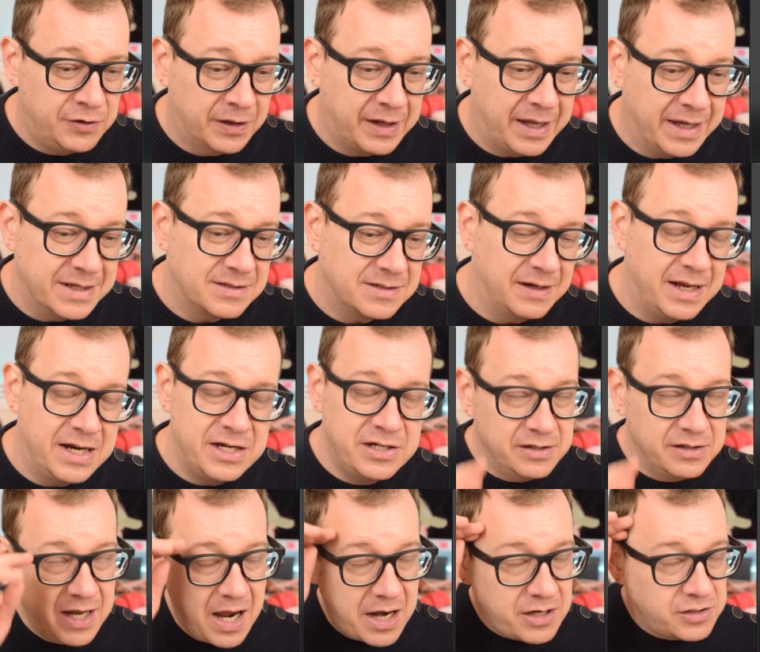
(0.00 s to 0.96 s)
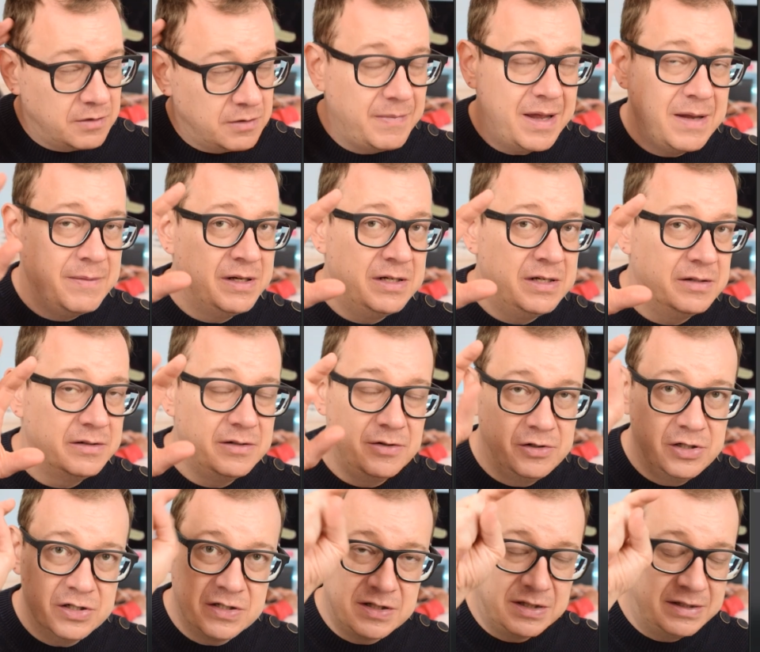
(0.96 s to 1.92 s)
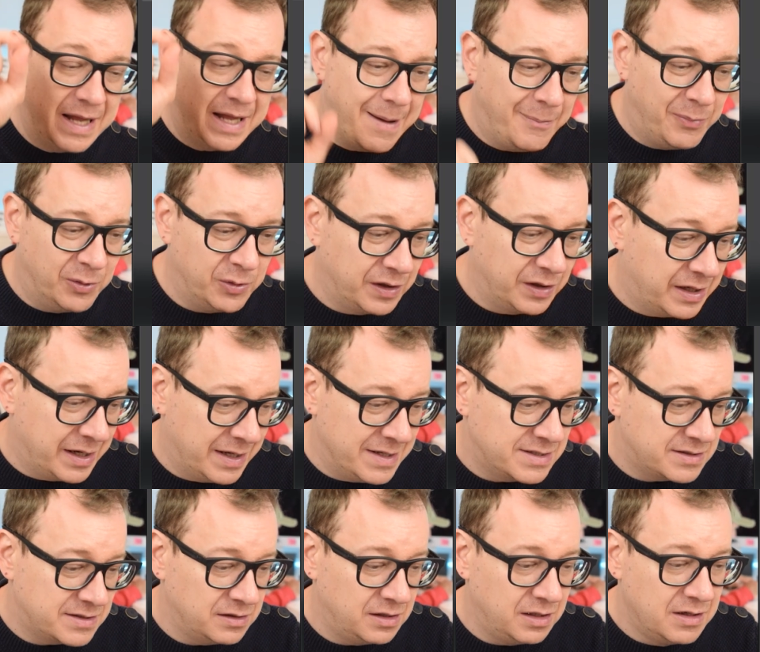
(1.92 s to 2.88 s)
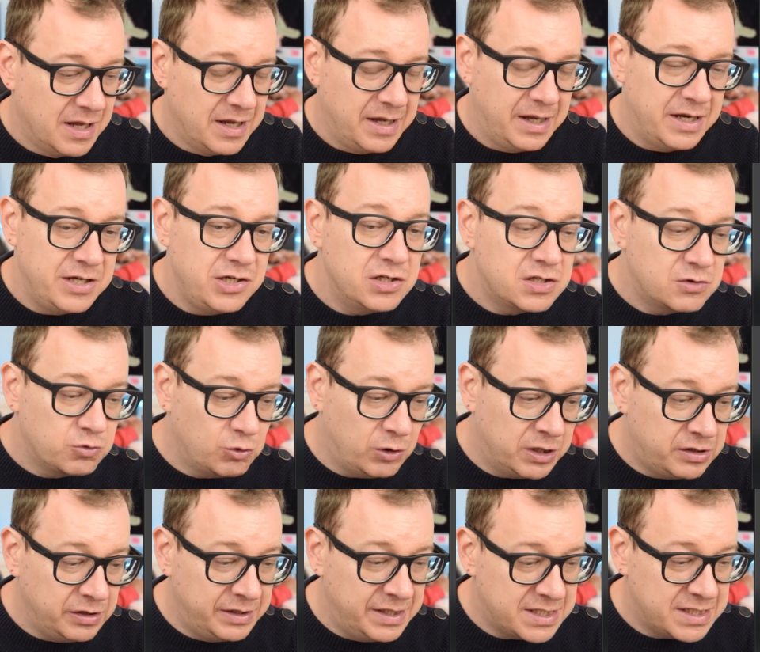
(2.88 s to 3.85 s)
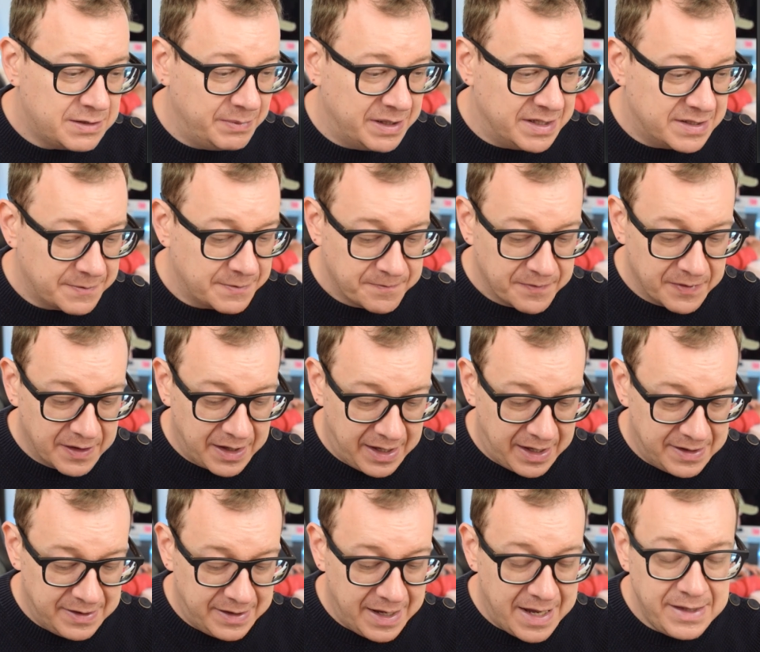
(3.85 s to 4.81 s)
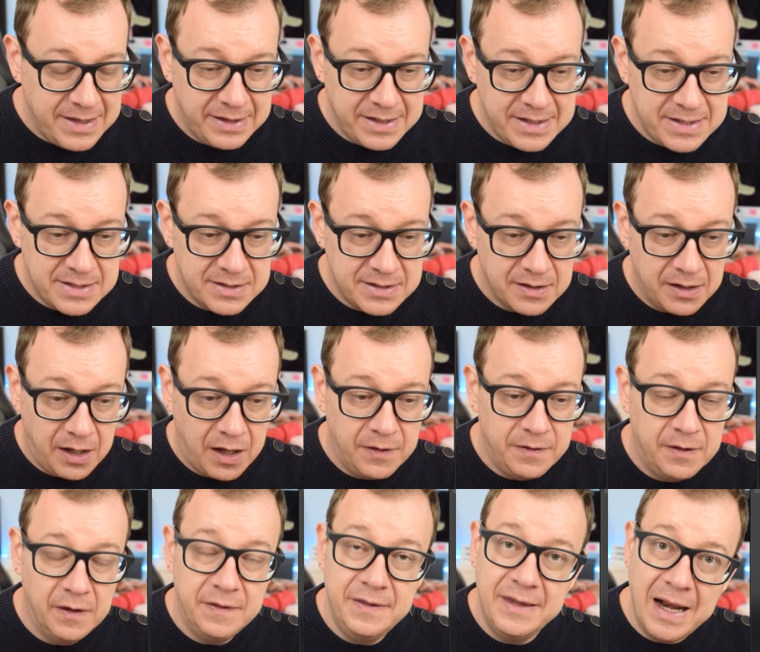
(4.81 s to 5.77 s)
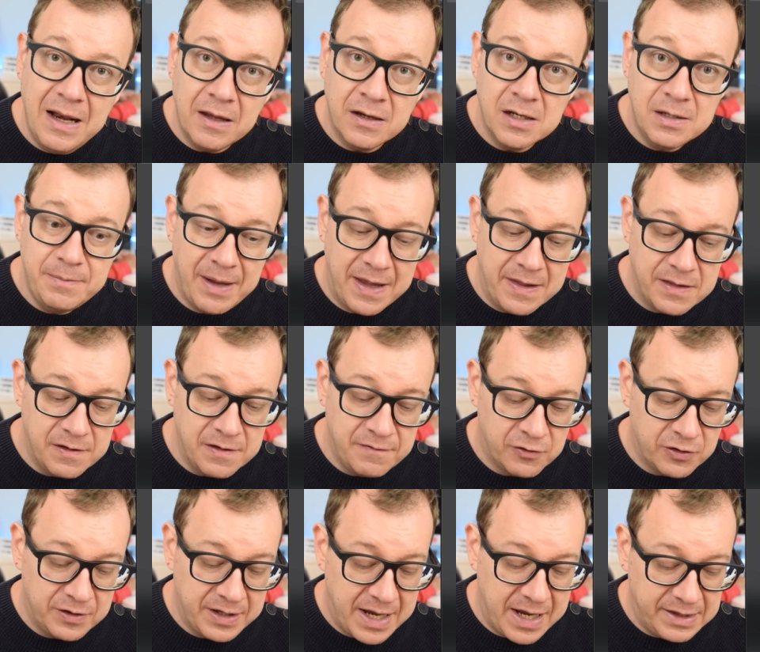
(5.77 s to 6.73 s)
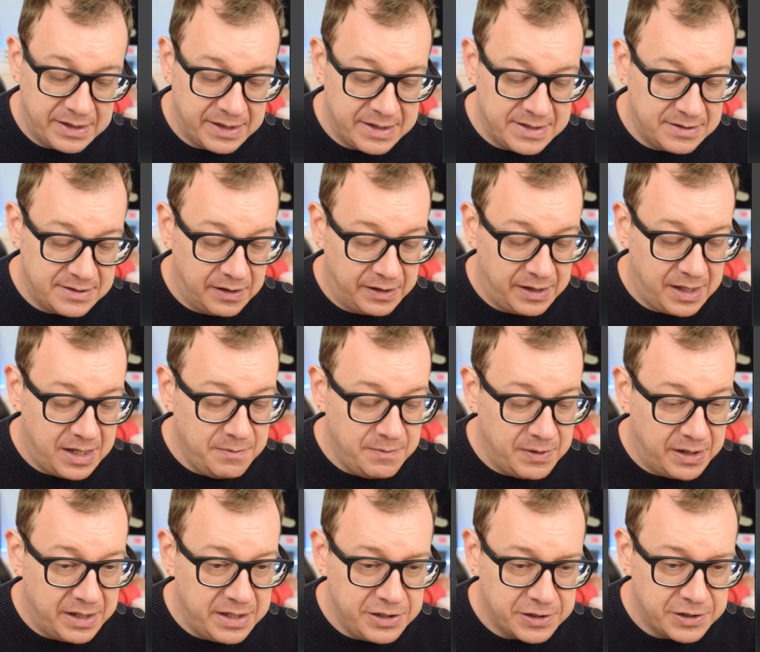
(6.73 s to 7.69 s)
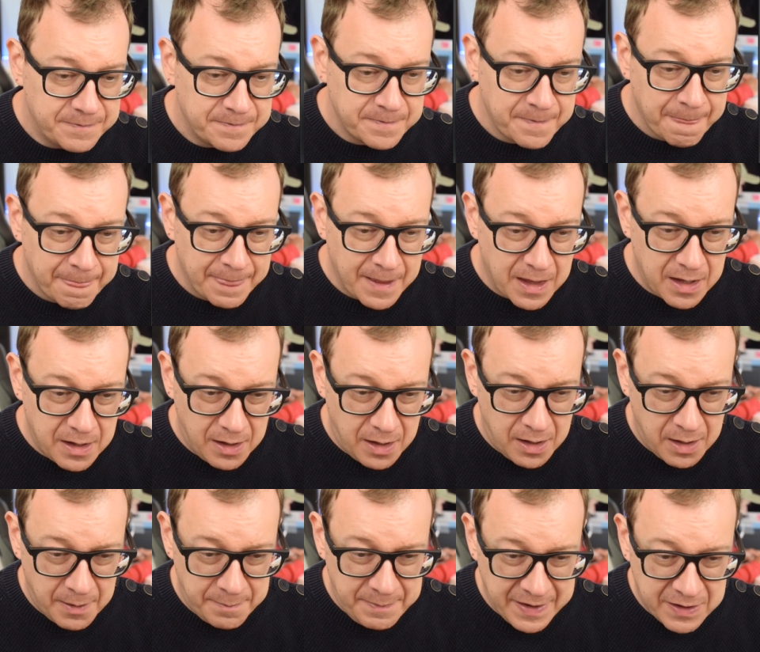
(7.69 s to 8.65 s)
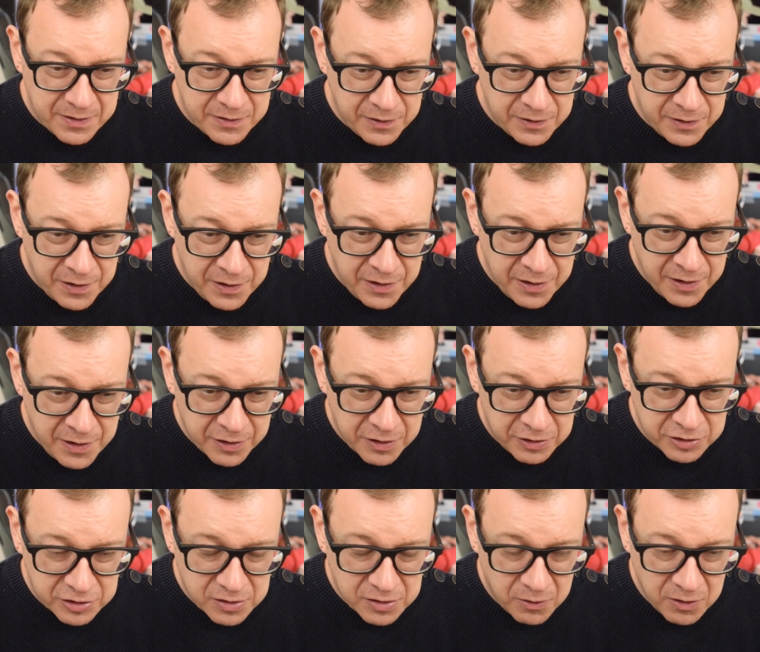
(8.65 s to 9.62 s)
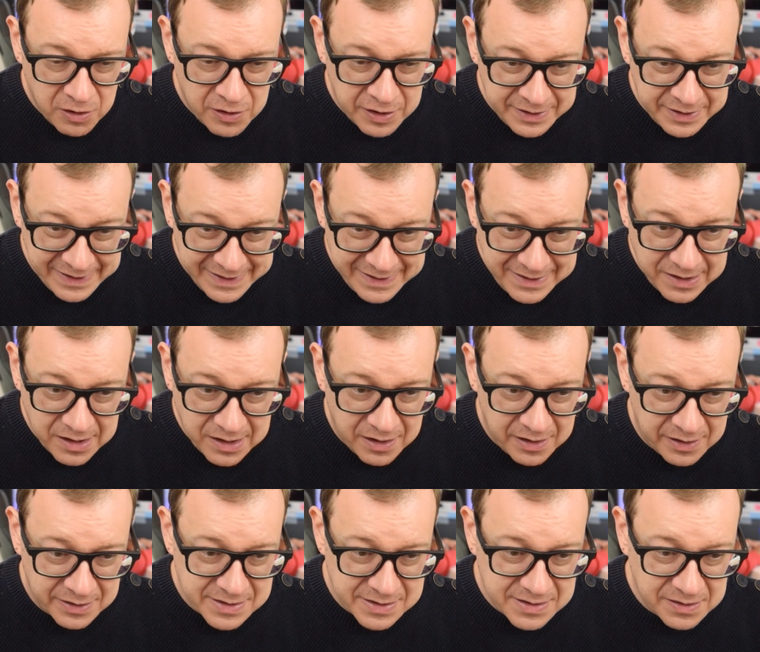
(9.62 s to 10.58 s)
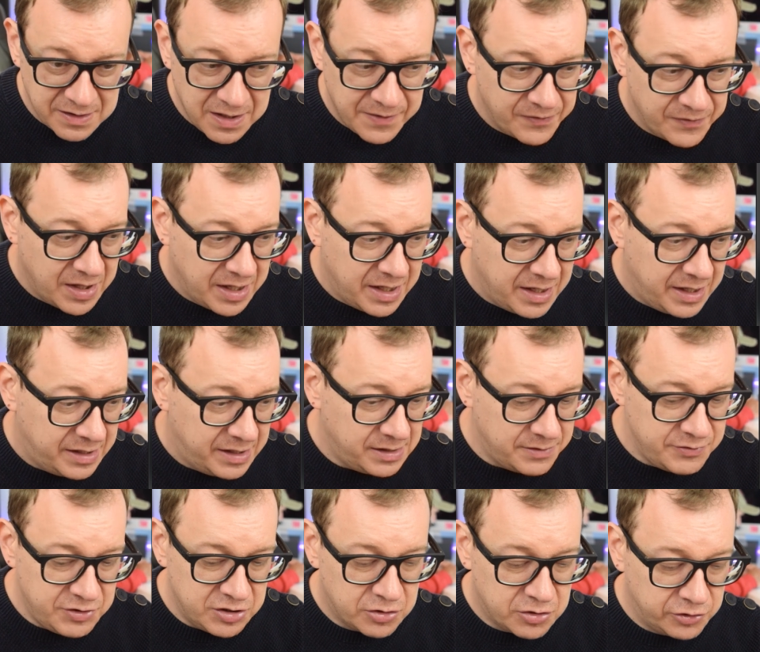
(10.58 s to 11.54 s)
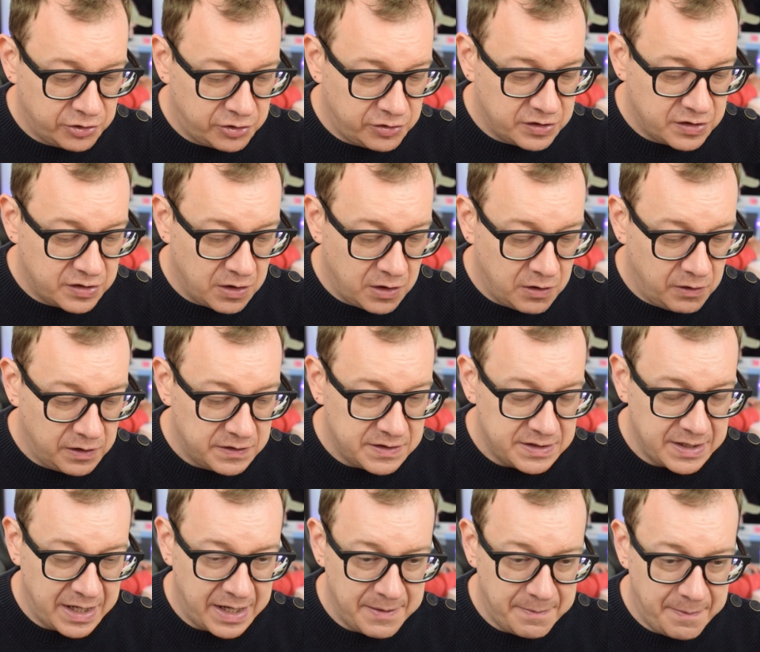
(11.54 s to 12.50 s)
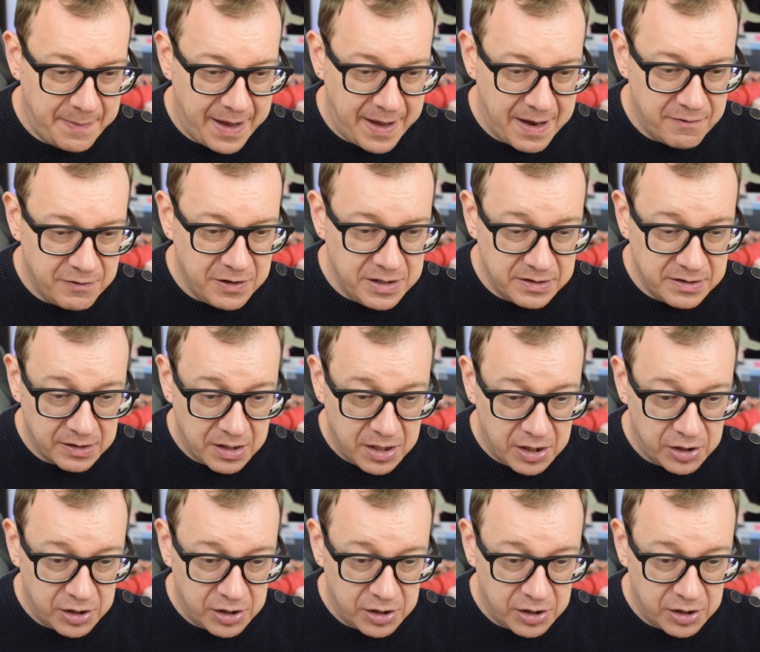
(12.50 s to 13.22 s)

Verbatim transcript: the cancellation action. Maybe you just tap on the cancel and just want to dismiss. And that is uh, the delegate method for that is the image uh, picker controller did cancel. And I'm just going to so say parent